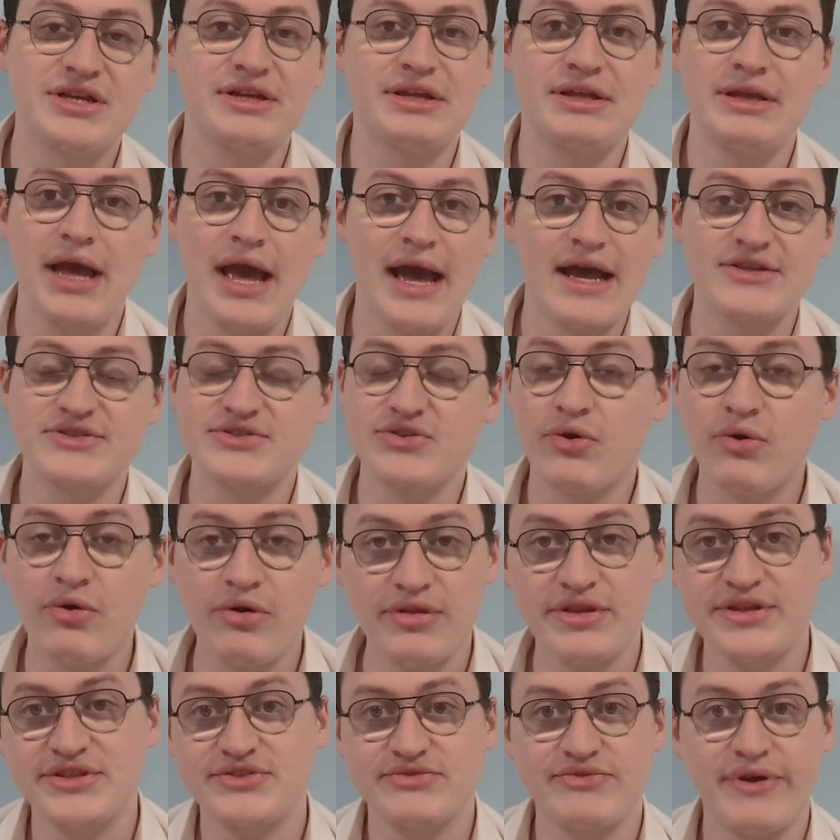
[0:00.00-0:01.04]
and he has all
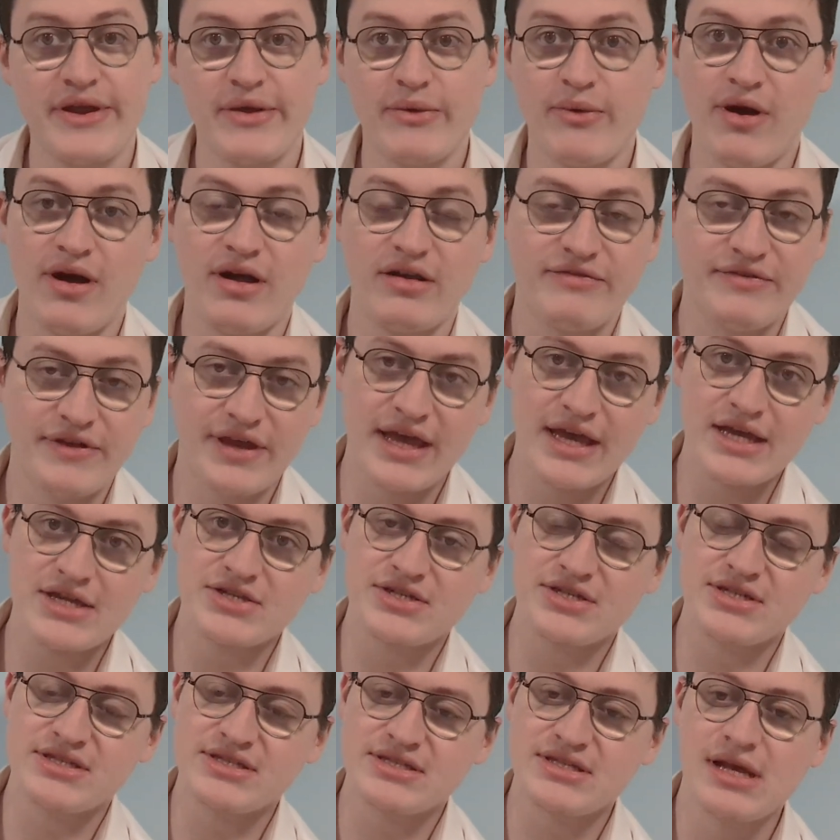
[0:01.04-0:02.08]
these great
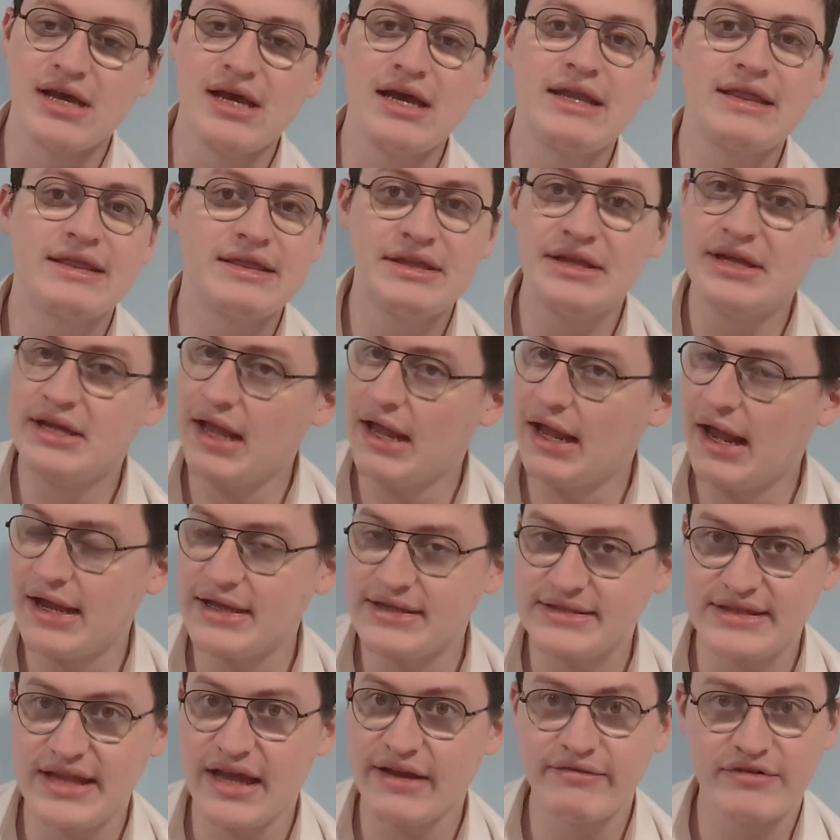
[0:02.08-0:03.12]
qualifications that
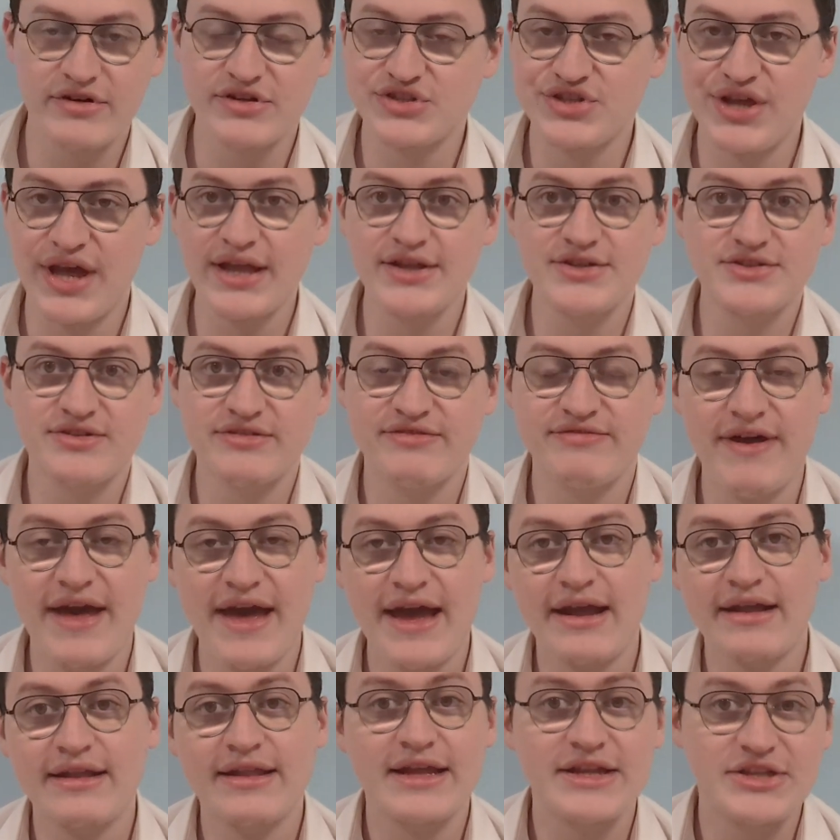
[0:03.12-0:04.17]
has never changed the
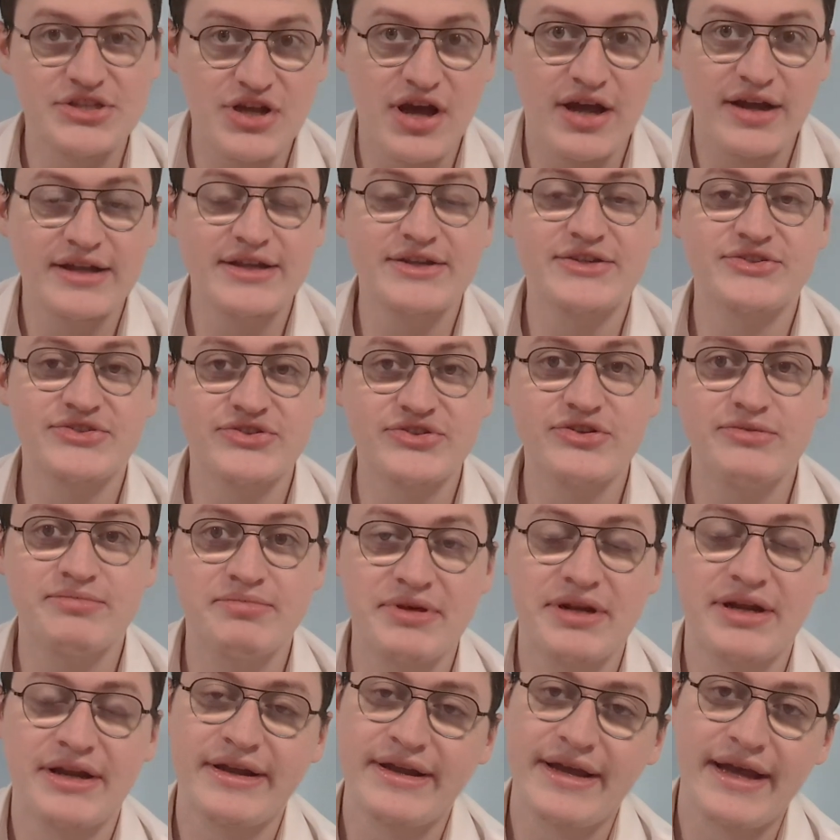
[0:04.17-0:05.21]
fact that Johnny is
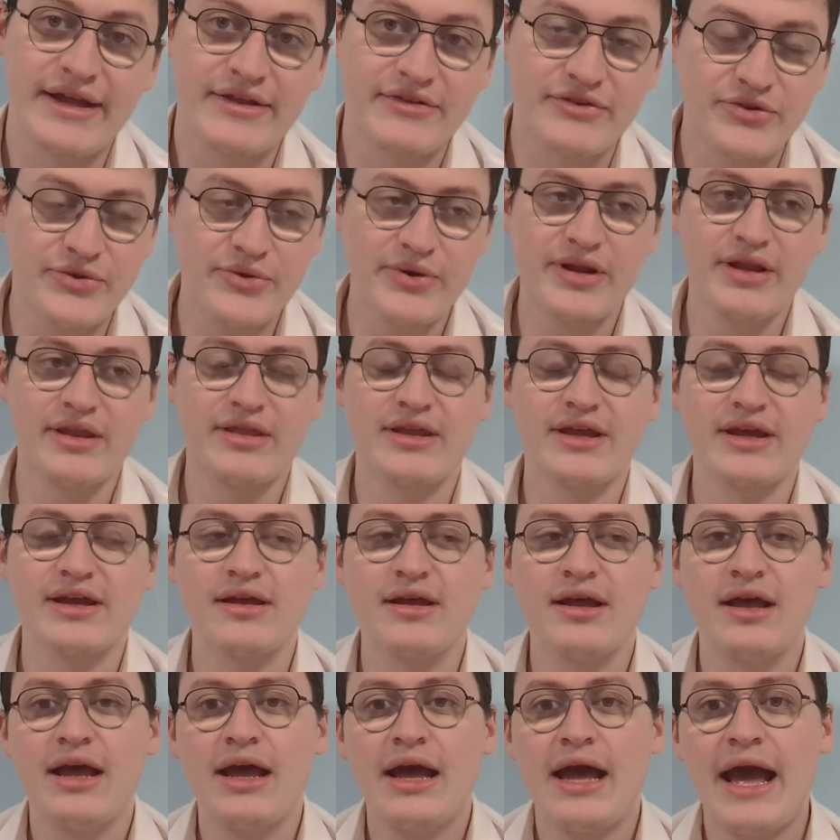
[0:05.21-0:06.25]
stupid and can't do anything.
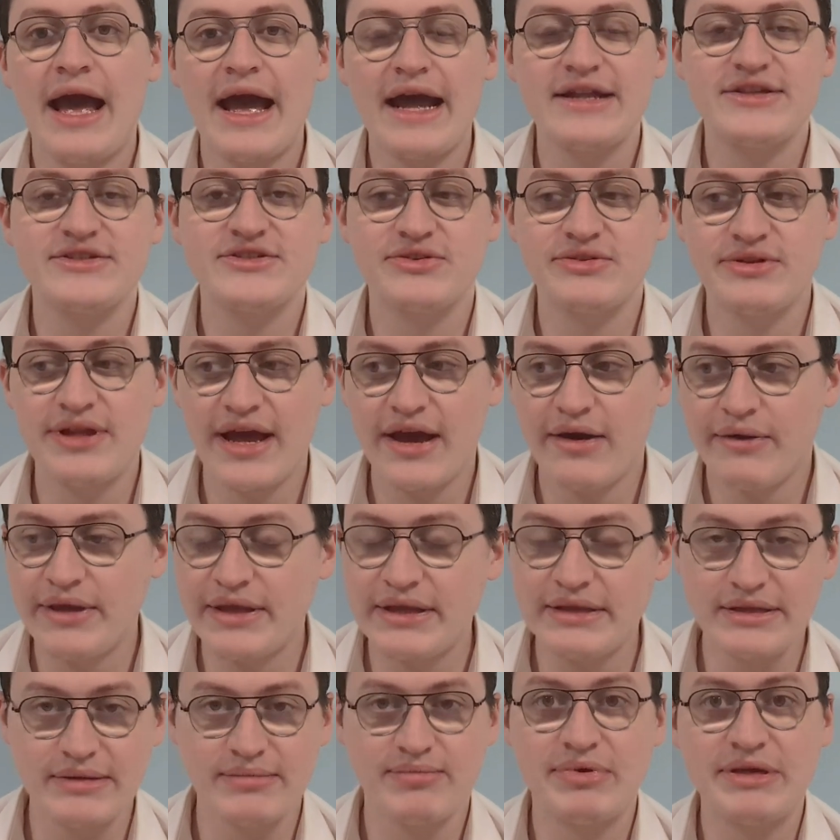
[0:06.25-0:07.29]
And so now
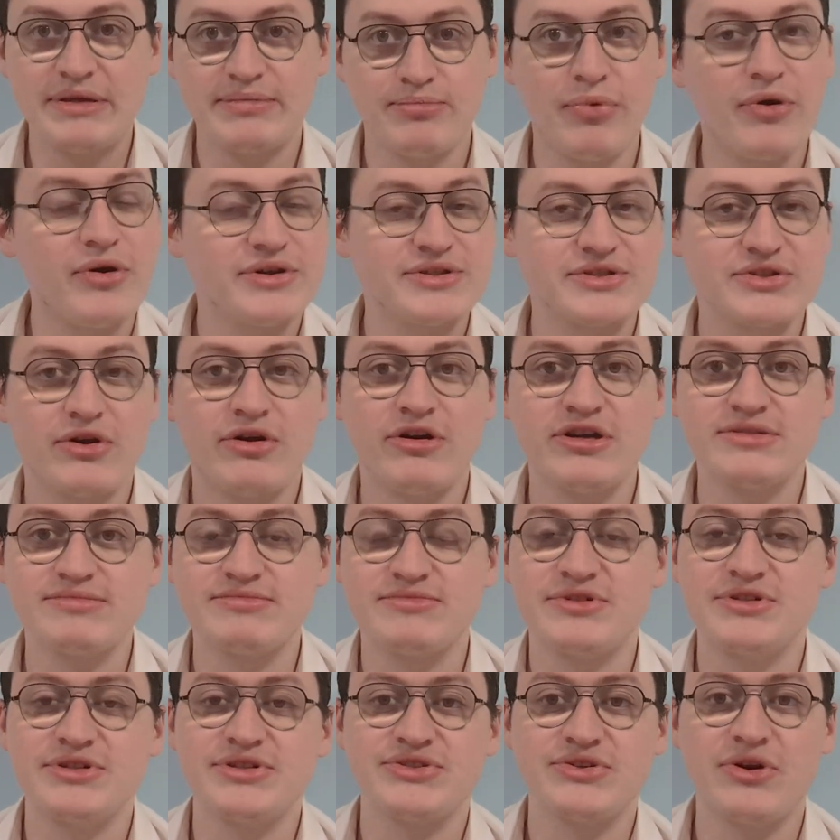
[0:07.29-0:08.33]
he, the boss calls him
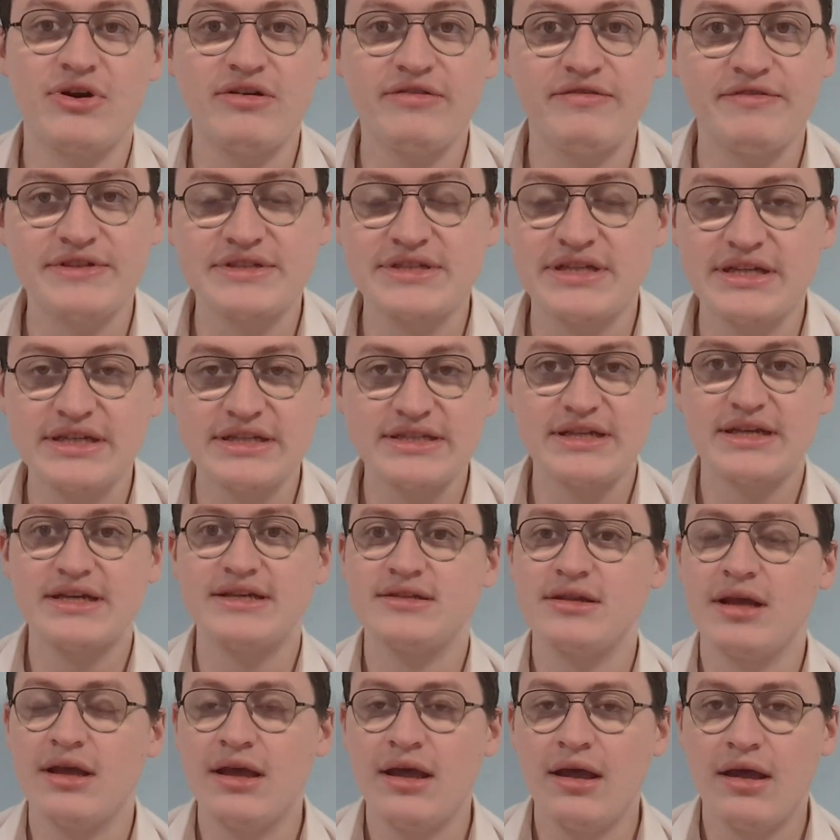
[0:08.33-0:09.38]
to his office and he
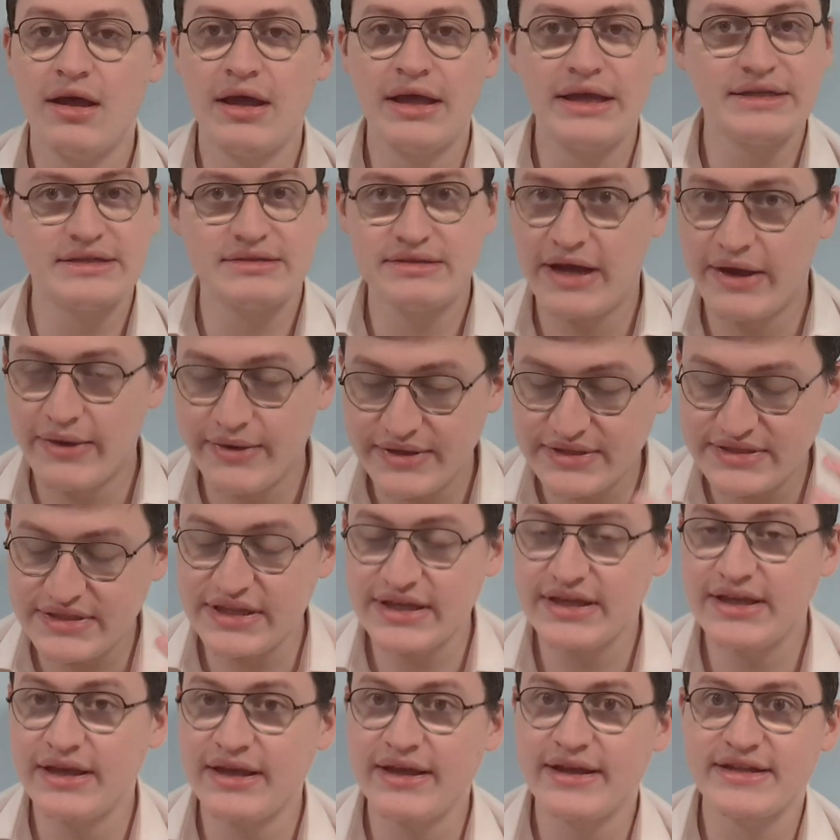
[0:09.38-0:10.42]
says, he, now he's
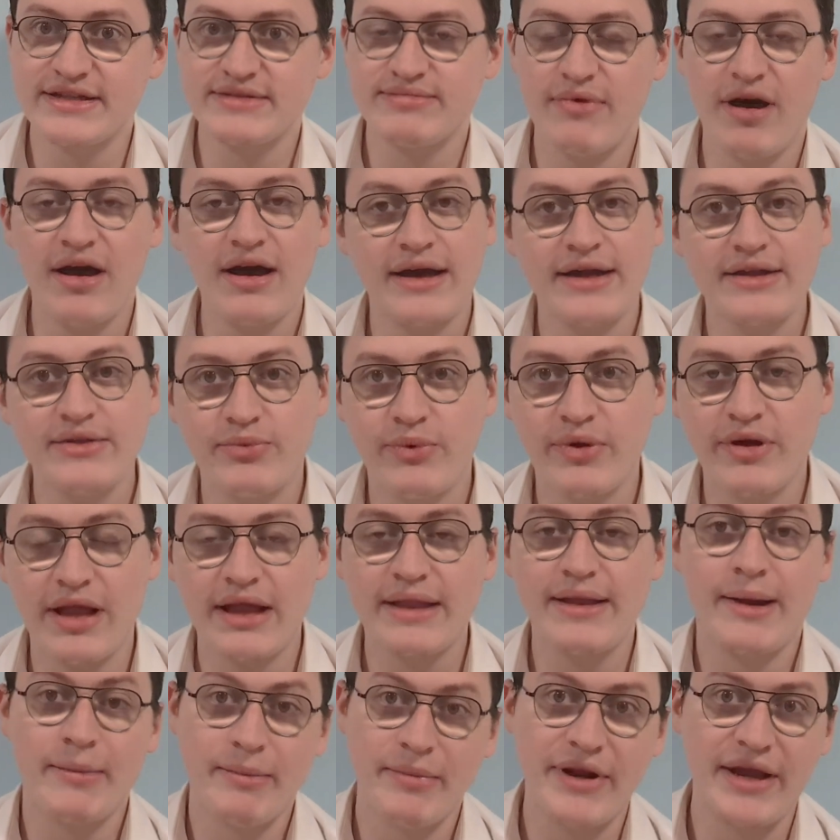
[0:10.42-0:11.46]
thinking in his mind, well,
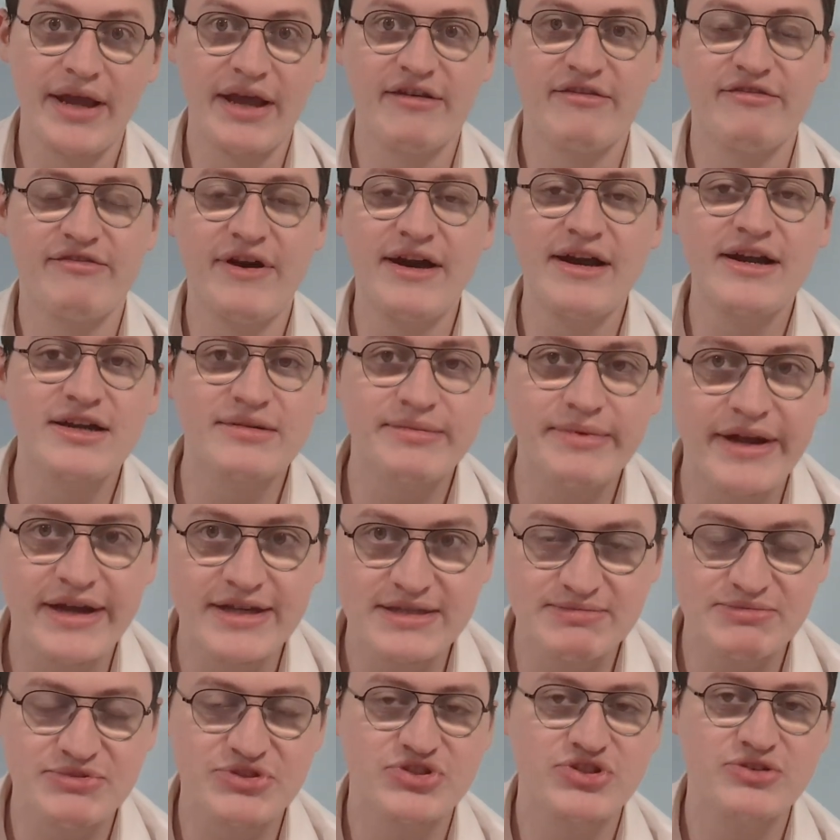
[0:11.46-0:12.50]
now I'm going to get fired
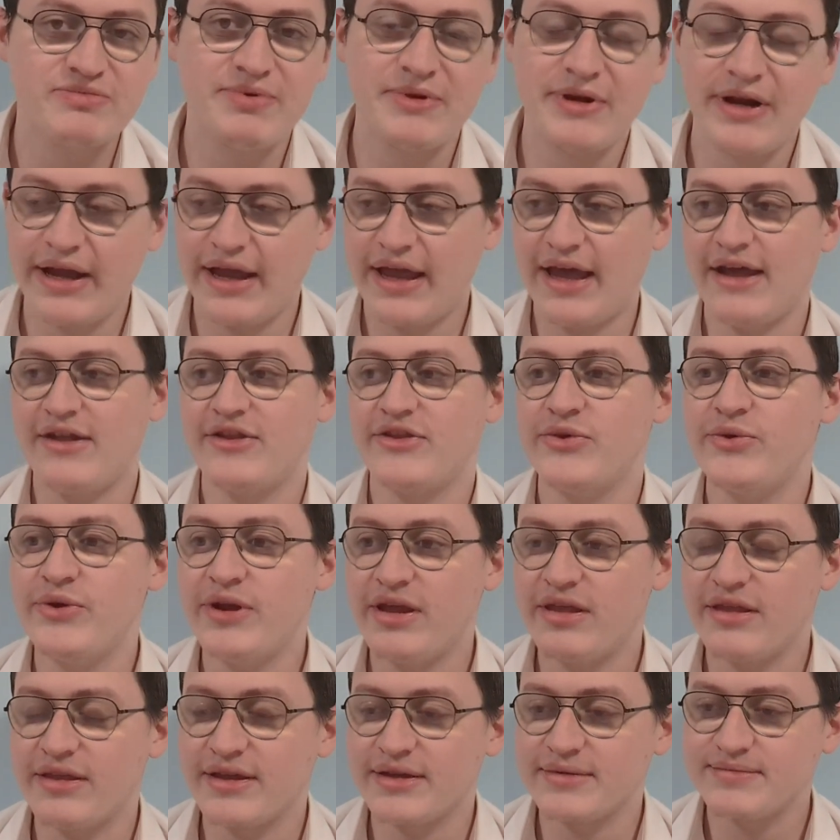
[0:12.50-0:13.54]
because I'm stupid and I can't do
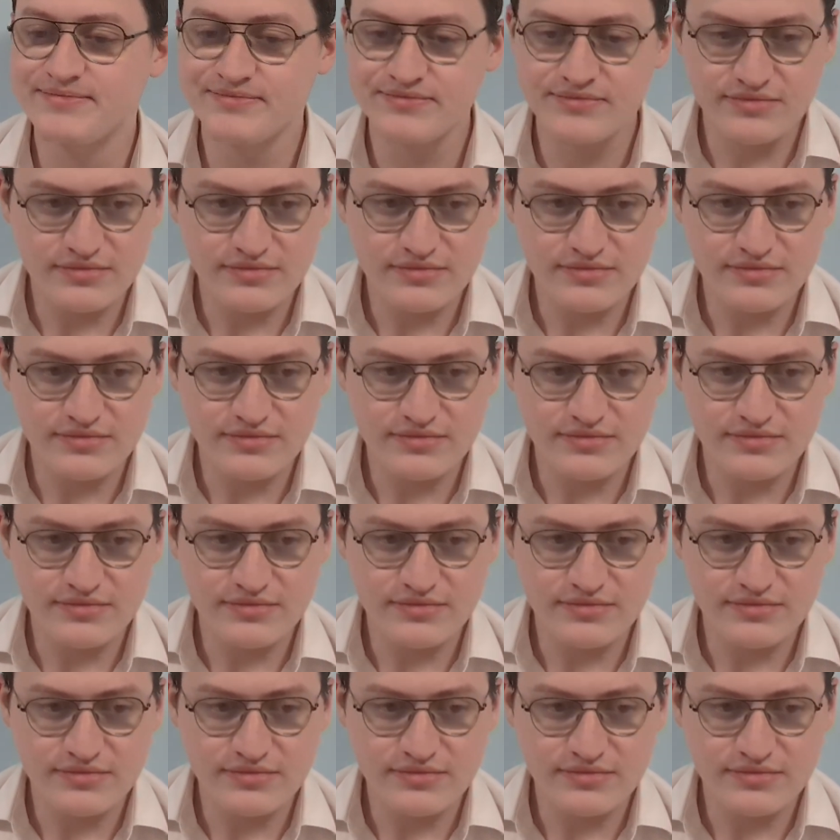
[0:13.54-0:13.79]
anything.